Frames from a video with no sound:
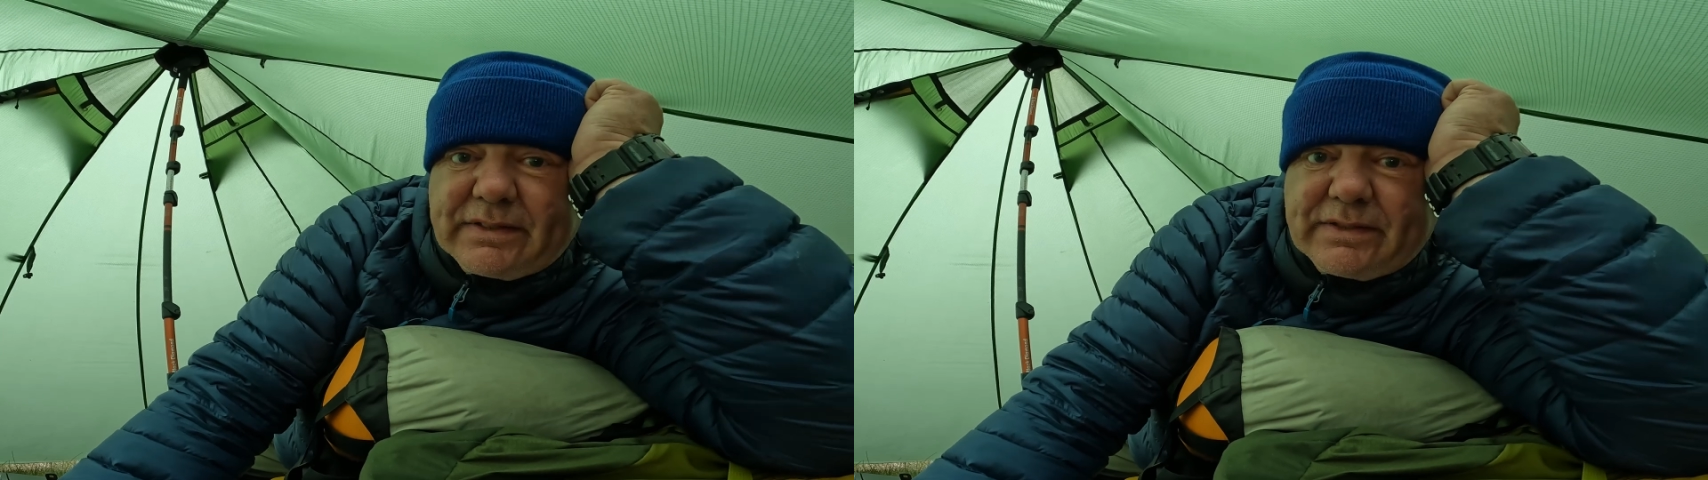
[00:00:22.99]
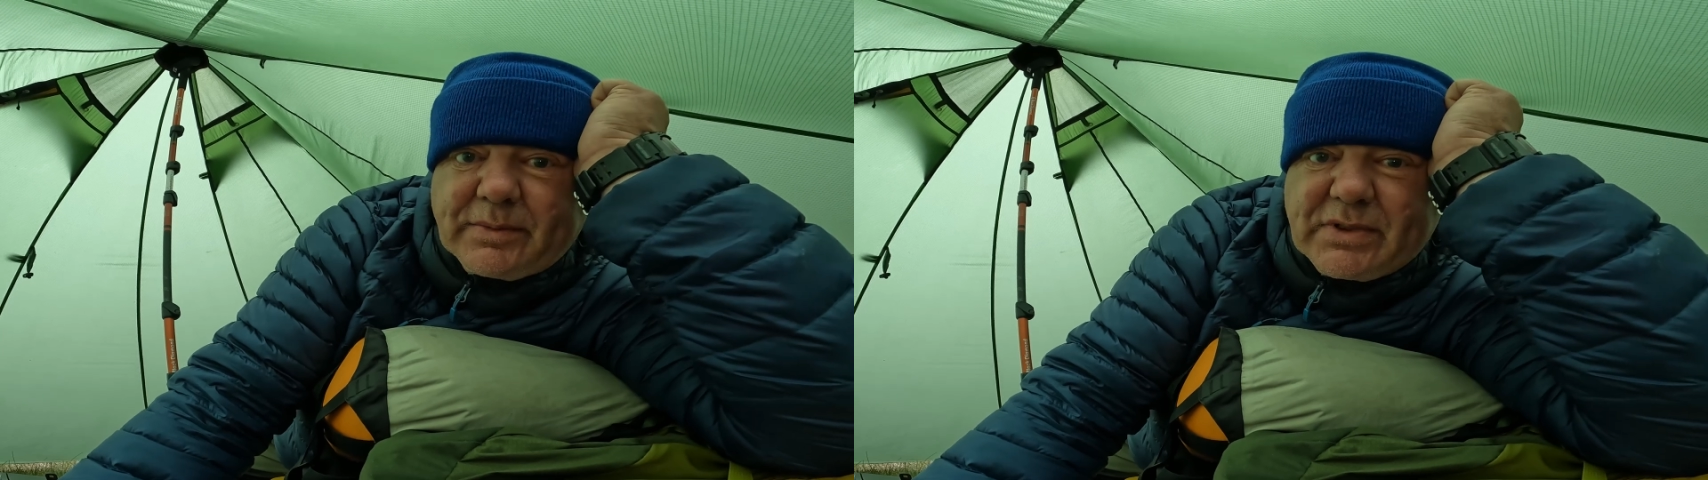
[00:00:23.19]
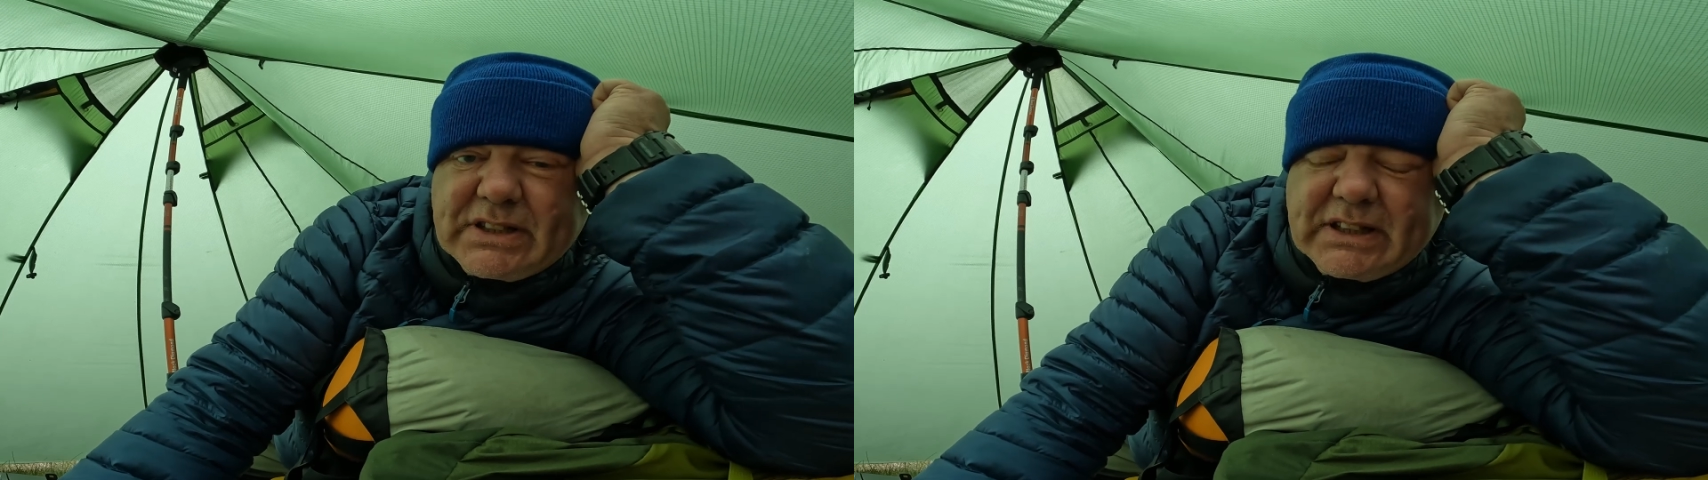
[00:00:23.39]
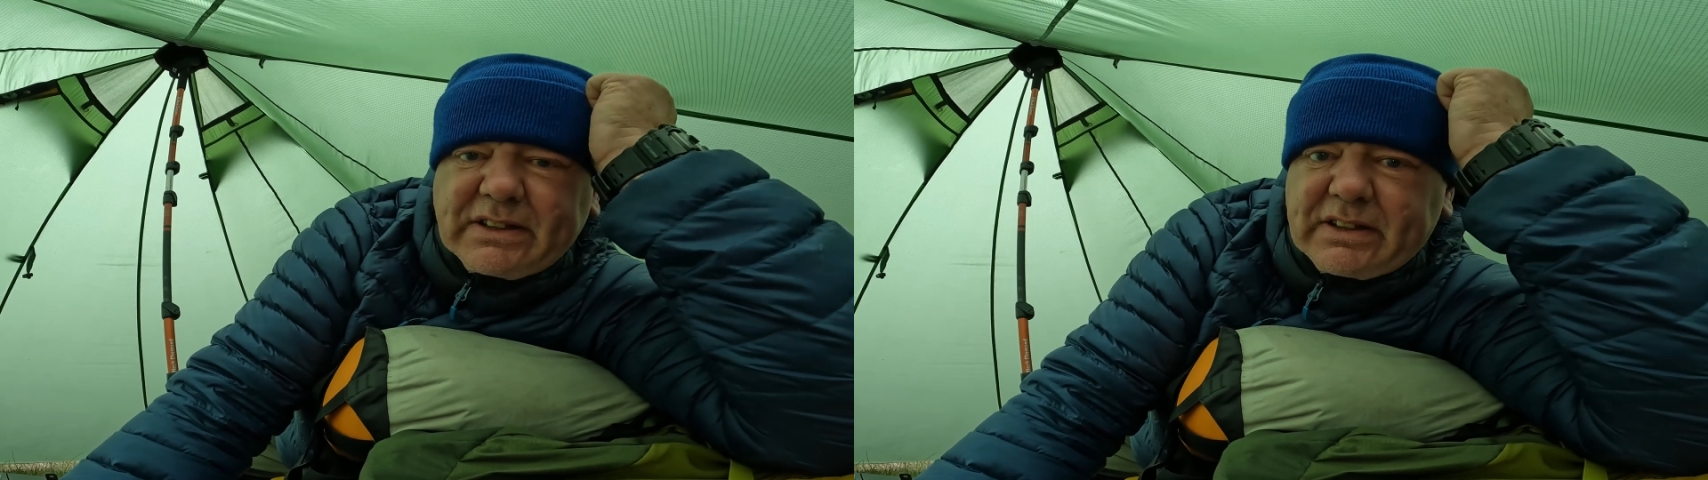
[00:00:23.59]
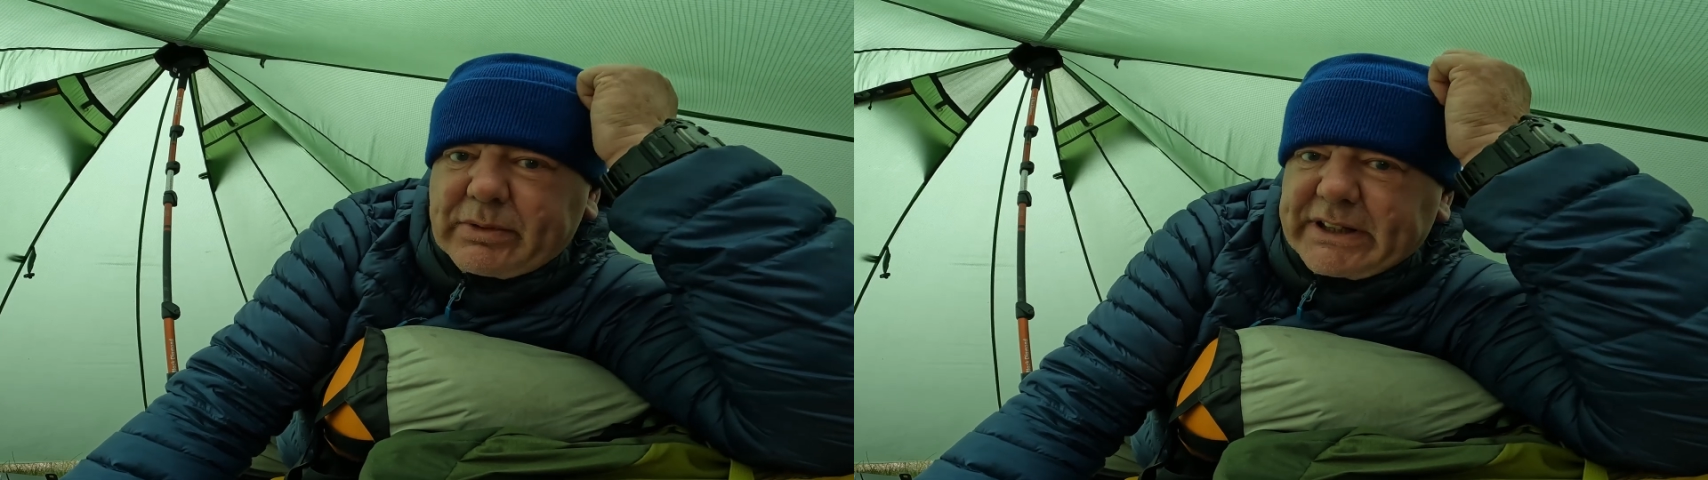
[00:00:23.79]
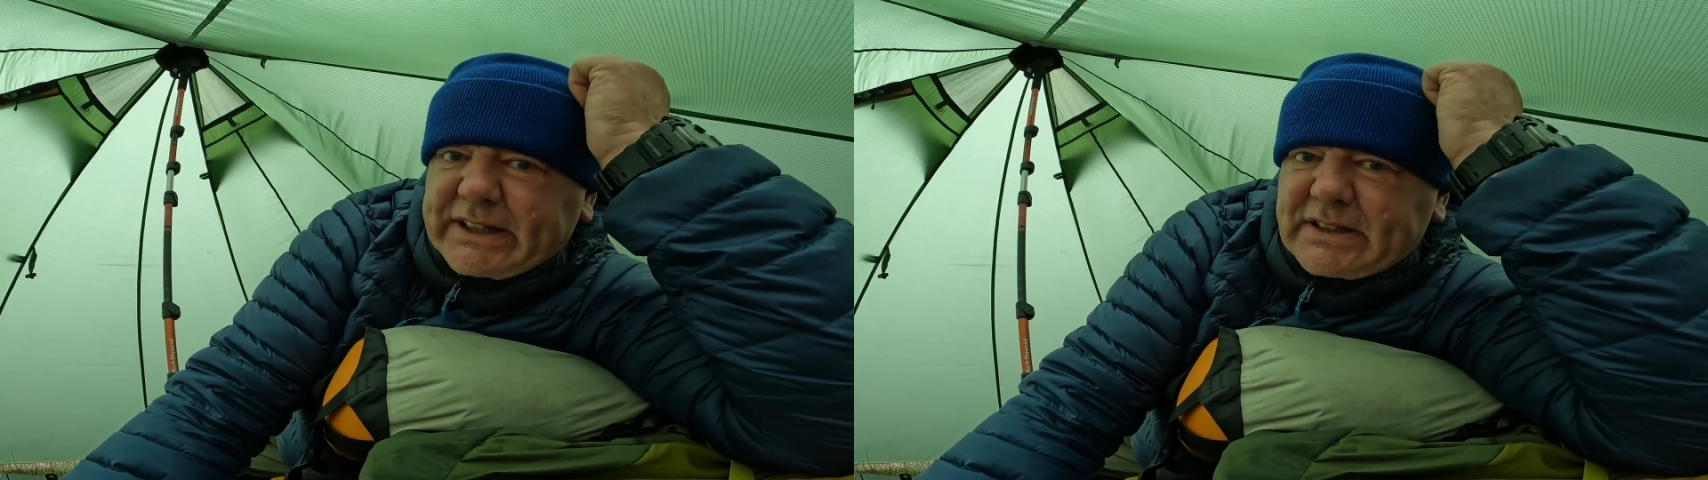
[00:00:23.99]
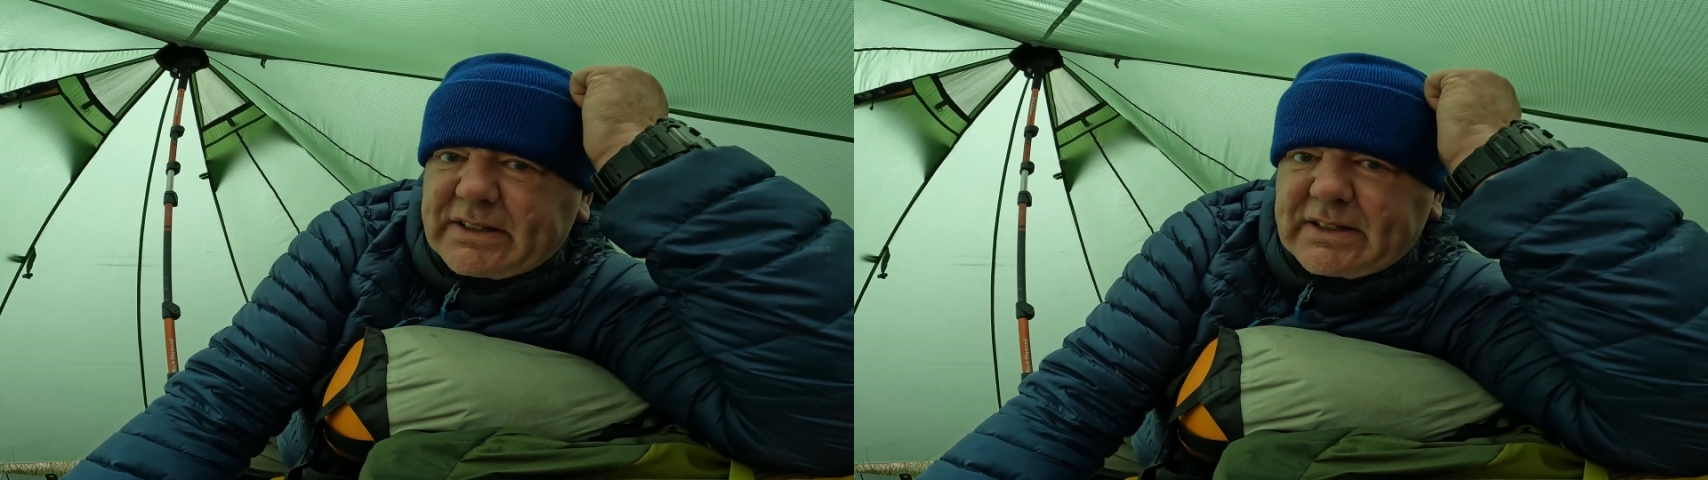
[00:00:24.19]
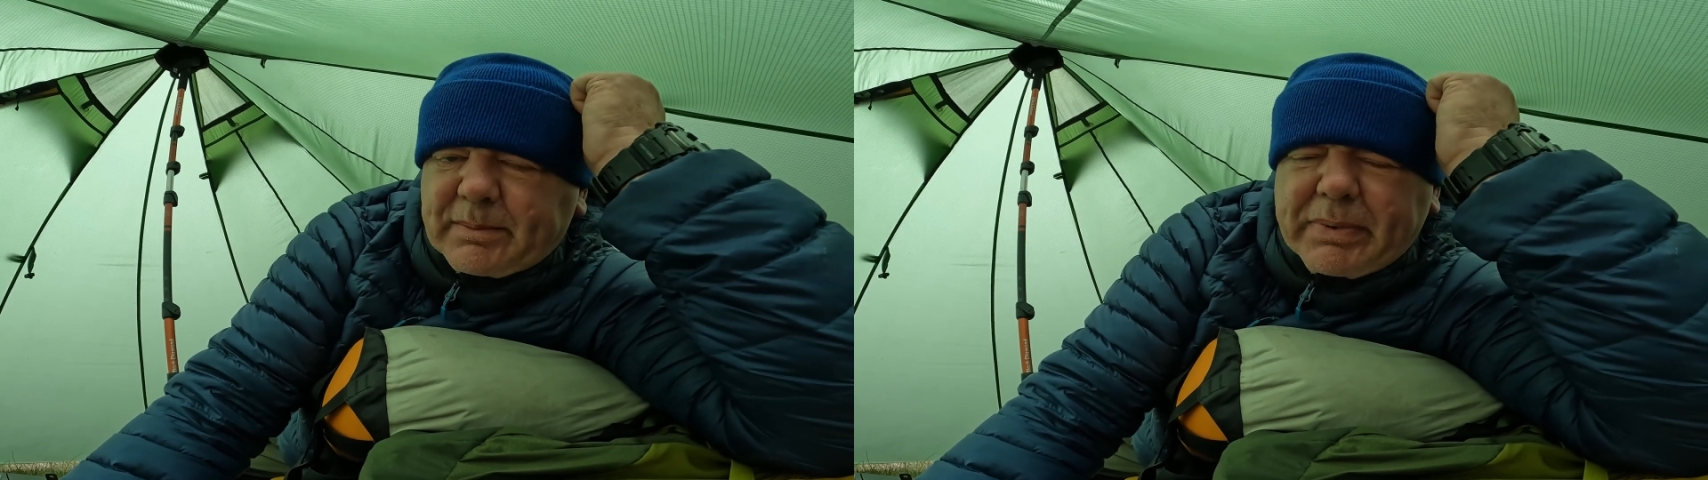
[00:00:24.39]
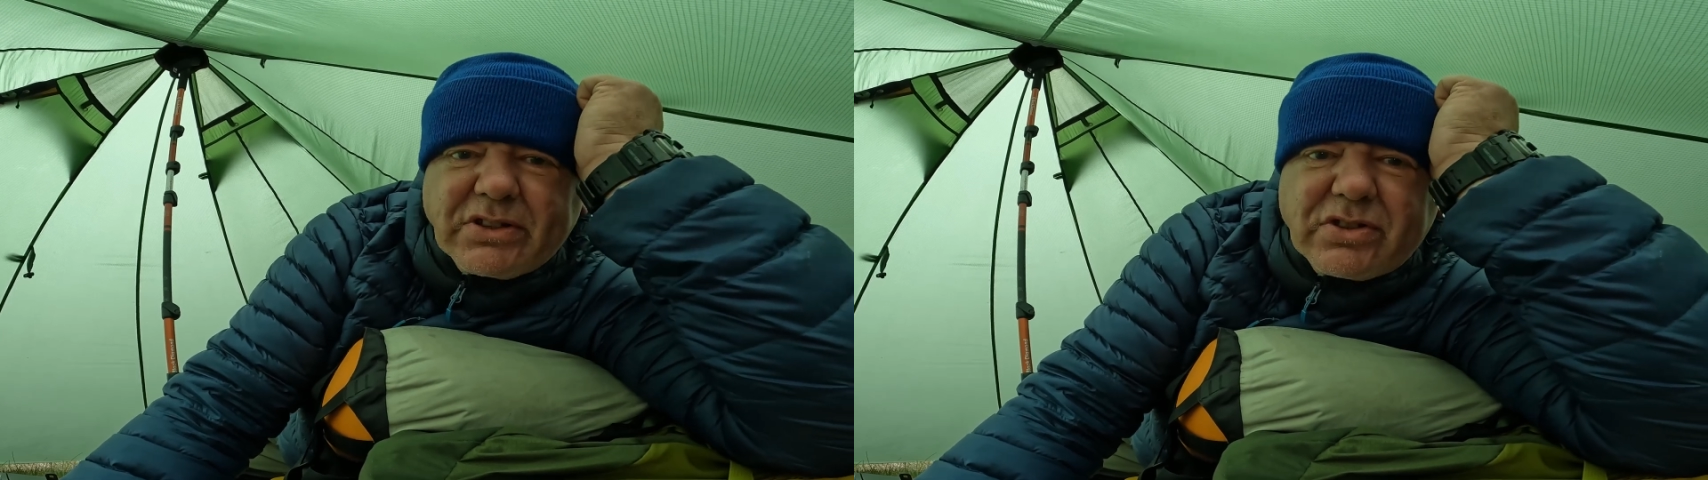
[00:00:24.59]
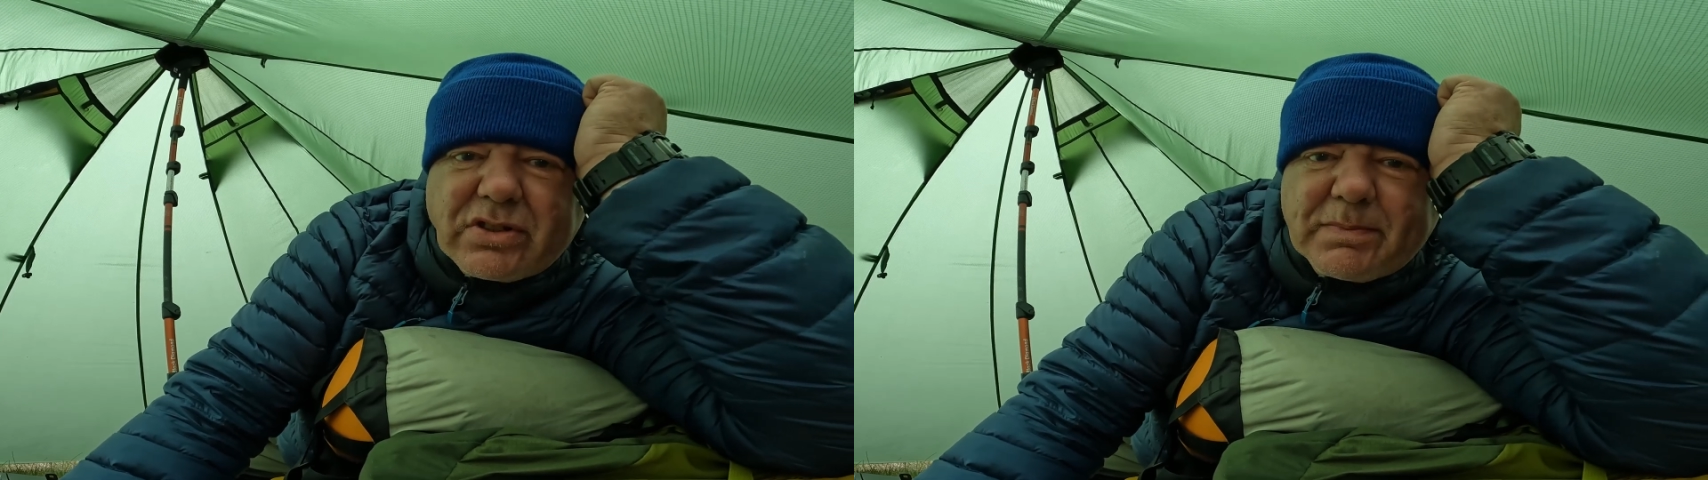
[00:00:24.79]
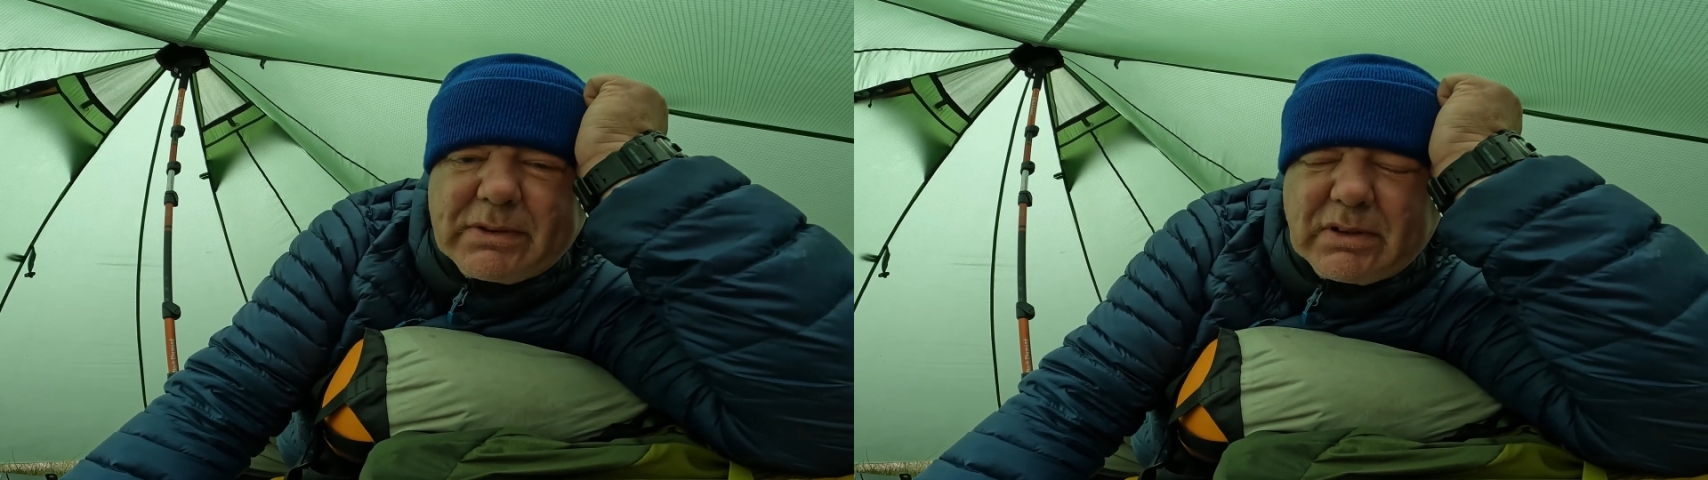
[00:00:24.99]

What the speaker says: from Seathwaite and pitched just